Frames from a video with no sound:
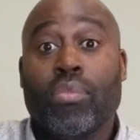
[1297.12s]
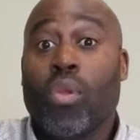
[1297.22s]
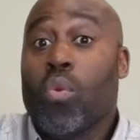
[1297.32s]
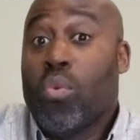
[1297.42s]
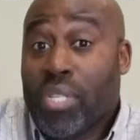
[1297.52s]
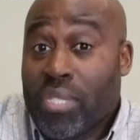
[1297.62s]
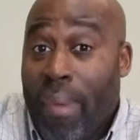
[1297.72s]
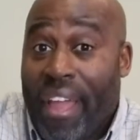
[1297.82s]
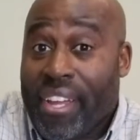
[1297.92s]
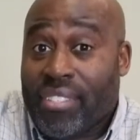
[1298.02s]
what
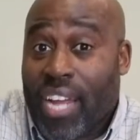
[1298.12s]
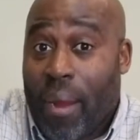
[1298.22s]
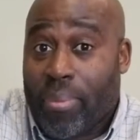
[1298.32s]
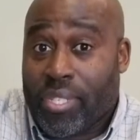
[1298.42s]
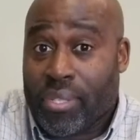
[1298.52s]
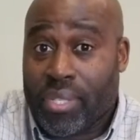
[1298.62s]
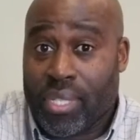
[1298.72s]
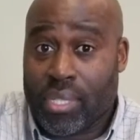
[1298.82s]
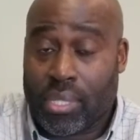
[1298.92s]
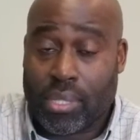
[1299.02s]
somebody else's
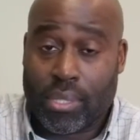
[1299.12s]
opportunity is.